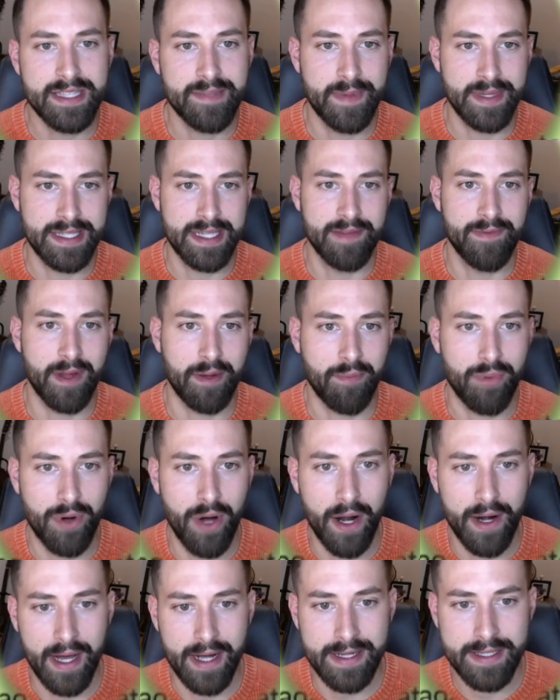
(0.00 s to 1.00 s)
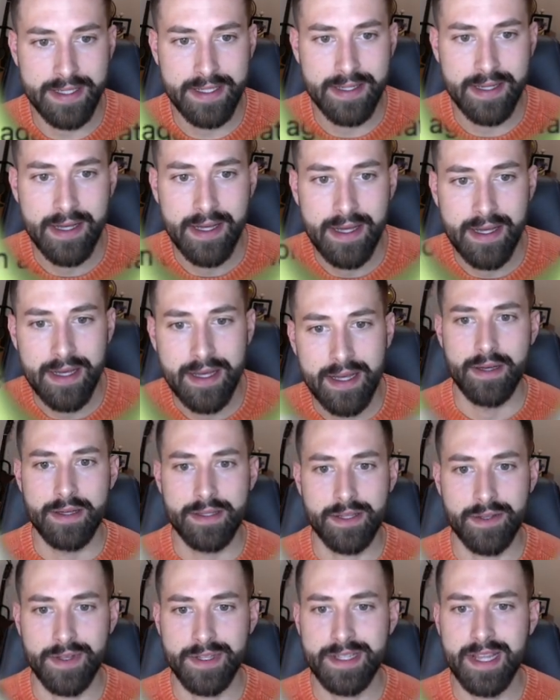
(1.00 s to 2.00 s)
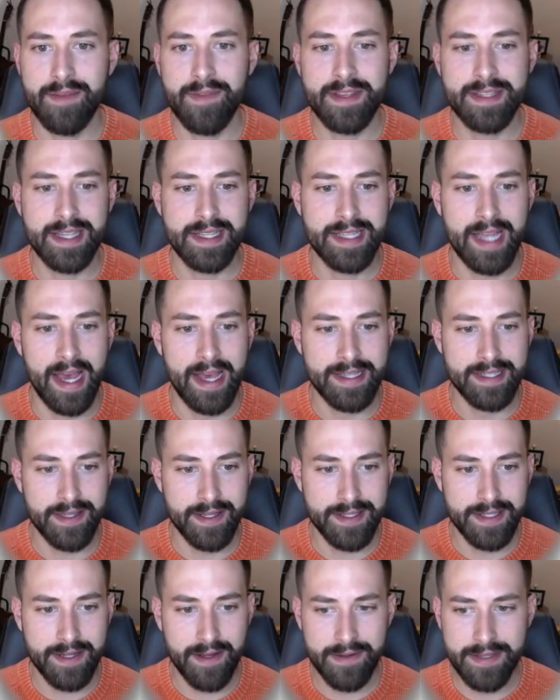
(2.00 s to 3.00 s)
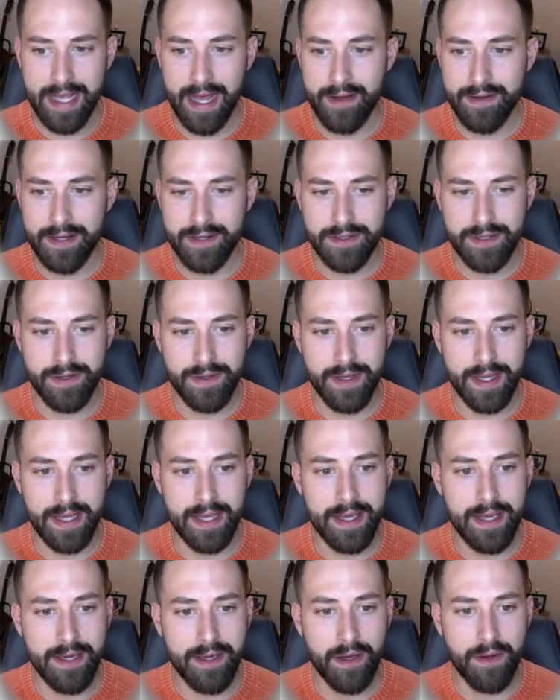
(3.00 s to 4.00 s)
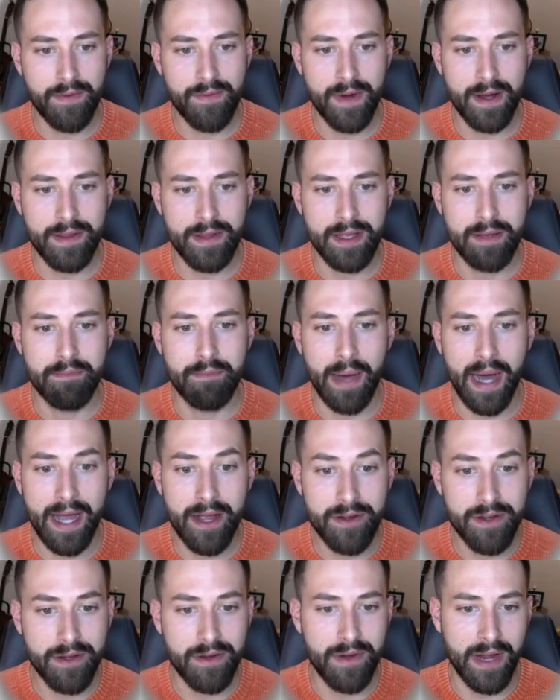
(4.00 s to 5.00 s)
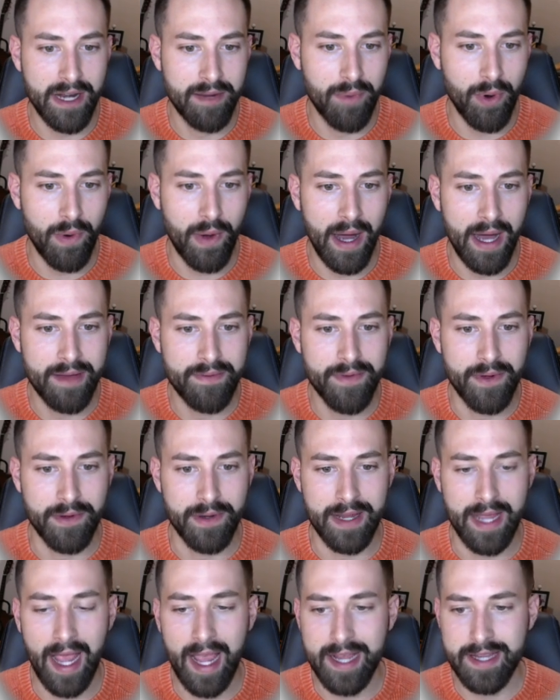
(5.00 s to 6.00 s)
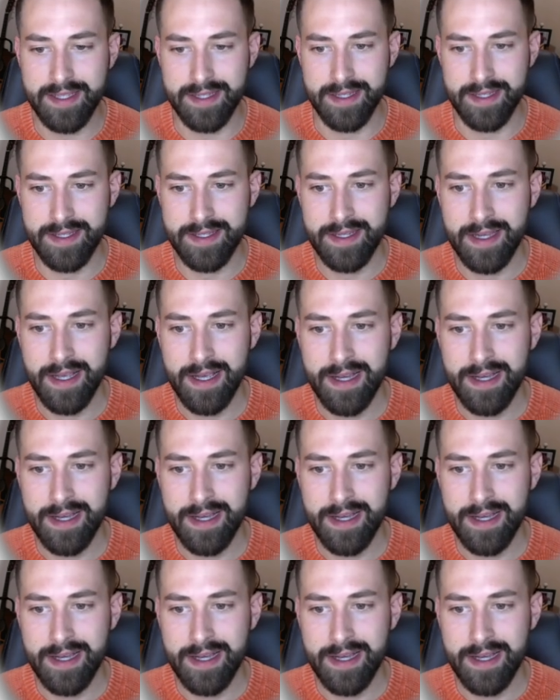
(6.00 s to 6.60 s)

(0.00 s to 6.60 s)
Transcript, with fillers: specific product. So let's give this a test. Let's go down here to the eco-friendly biodegradable iPhone cases.